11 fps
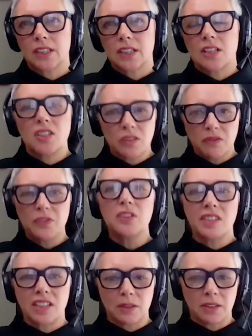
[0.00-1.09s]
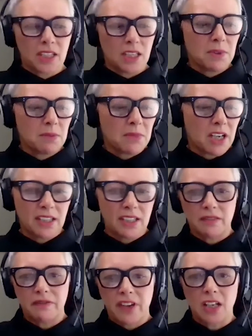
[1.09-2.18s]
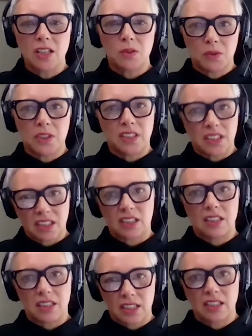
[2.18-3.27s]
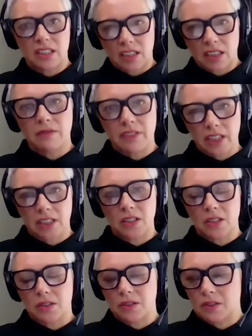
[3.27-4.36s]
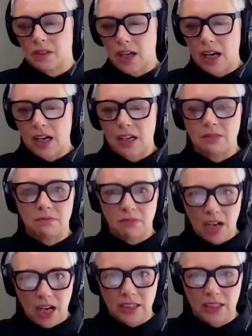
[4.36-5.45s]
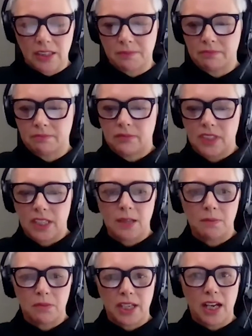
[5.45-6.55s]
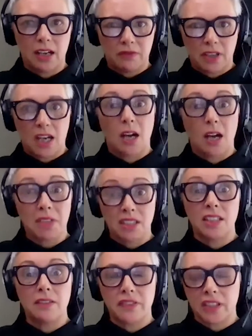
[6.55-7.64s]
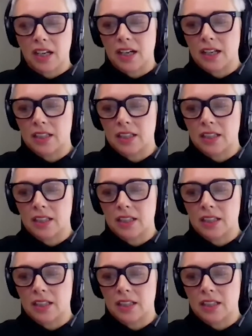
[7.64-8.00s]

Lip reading: So firstly, keep in mind that whānau ora doesn't just deliver to Māori. Yeah, we have our Pacifica